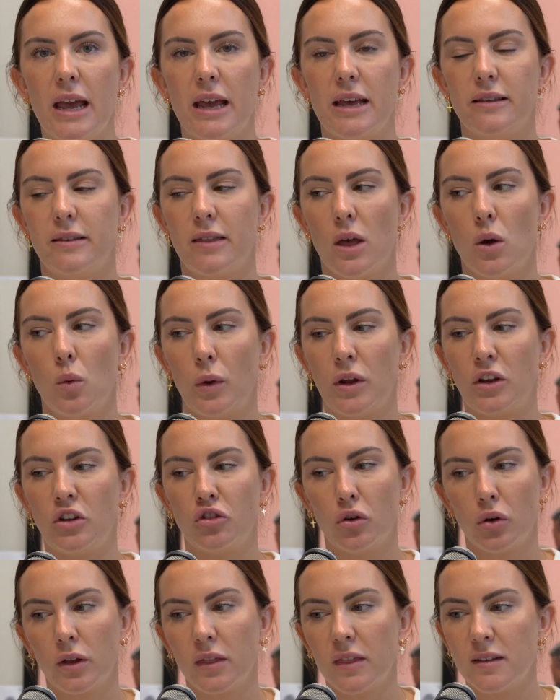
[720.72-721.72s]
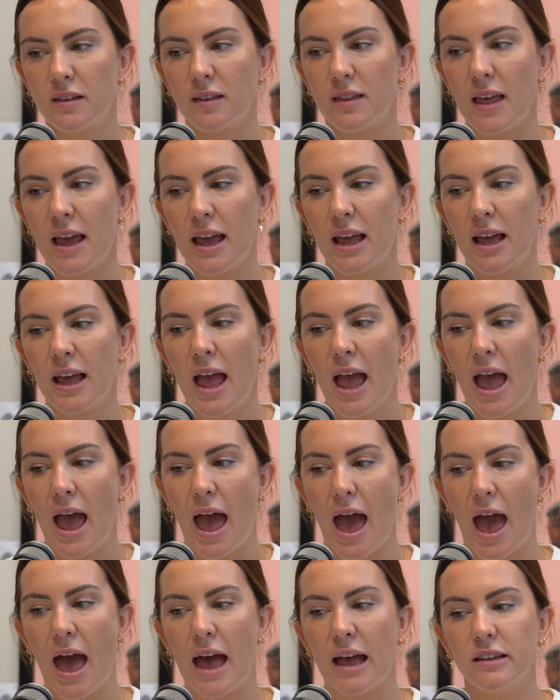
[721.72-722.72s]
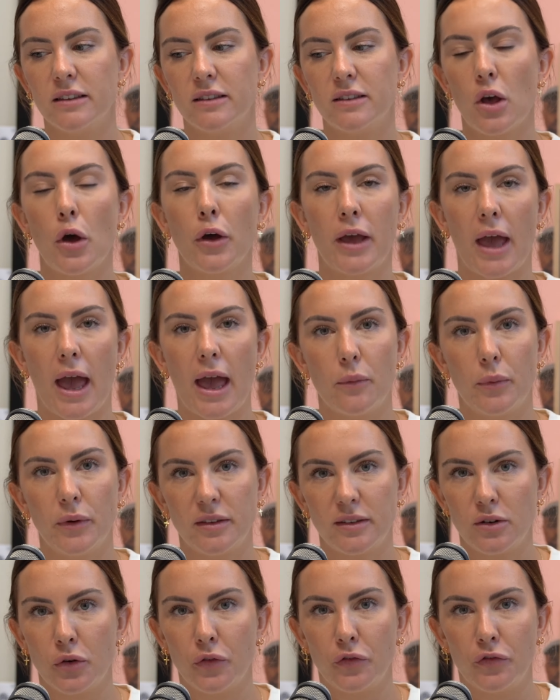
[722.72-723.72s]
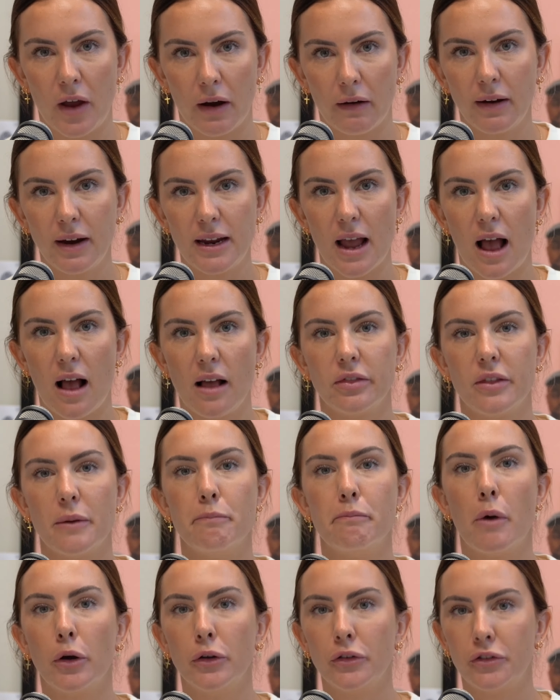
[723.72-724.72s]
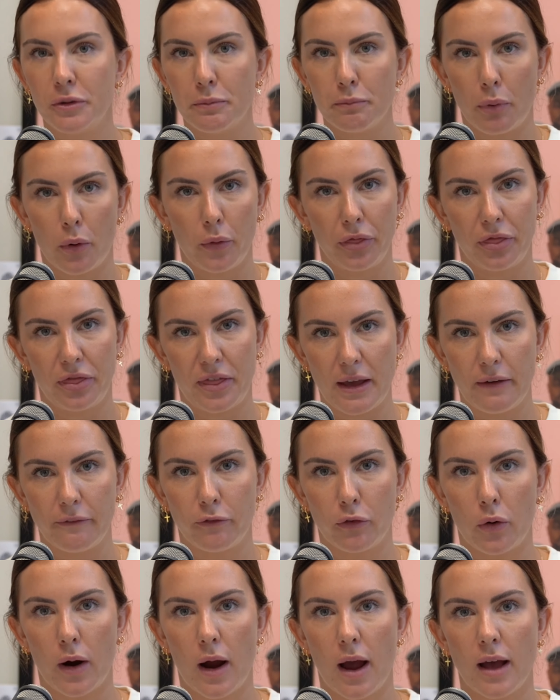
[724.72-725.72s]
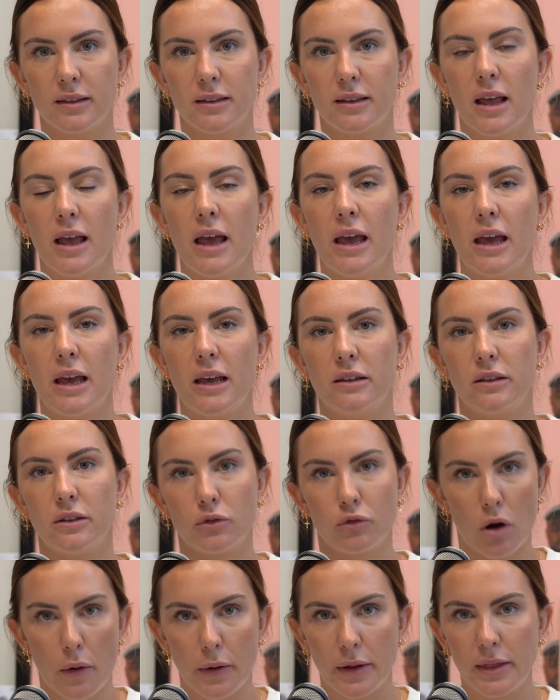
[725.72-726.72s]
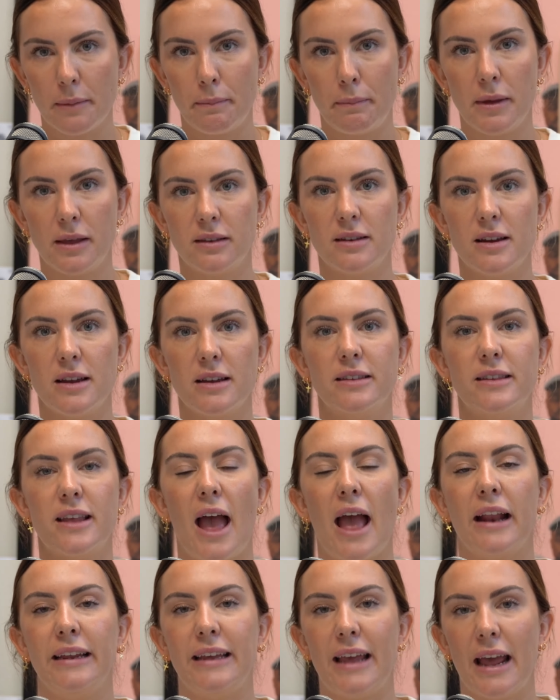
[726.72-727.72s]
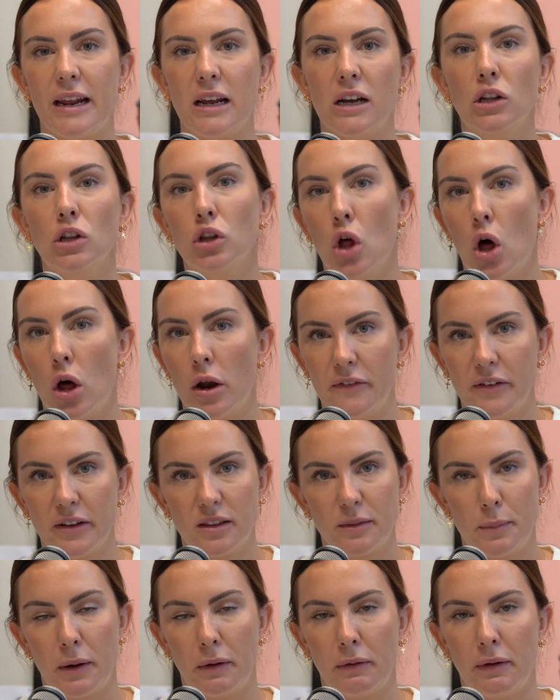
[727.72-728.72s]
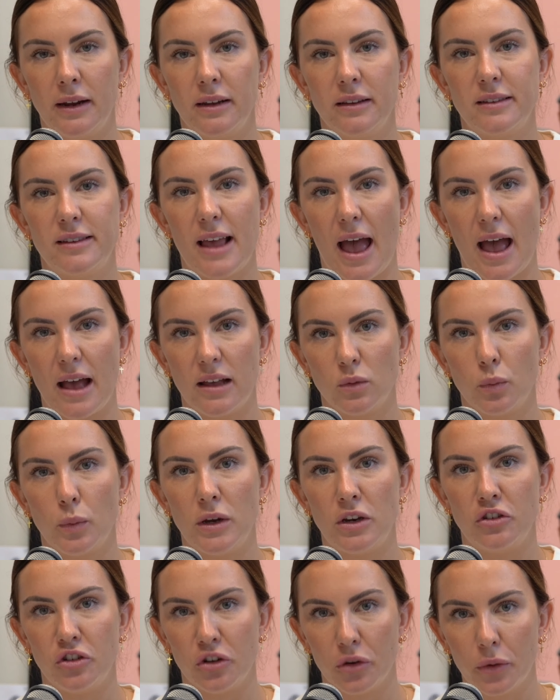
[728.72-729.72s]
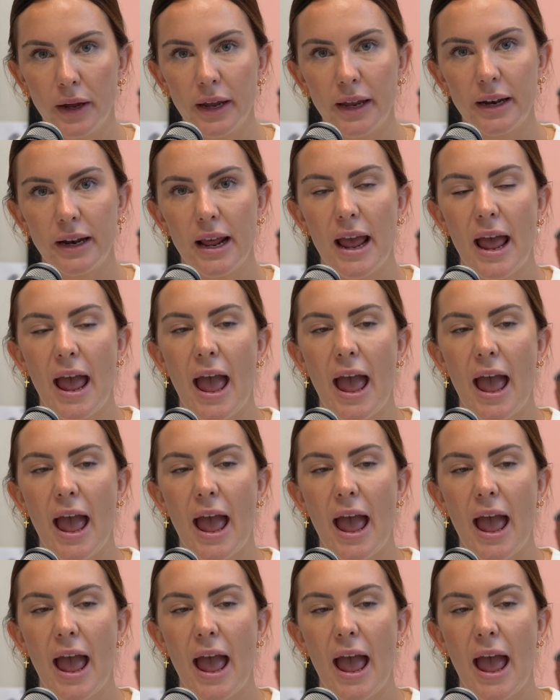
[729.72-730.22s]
is that we took this thing as, okay, we're still very young. The most important thing for us is growing the business and getting a lot of experience as we do it.